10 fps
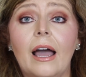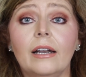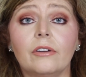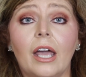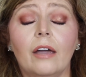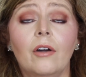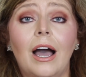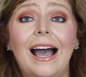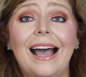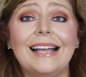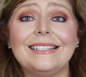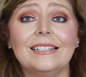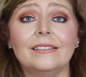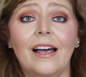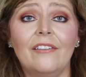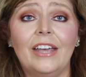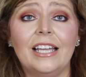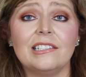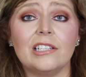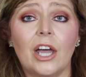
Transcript: I don't know. I didn't love it,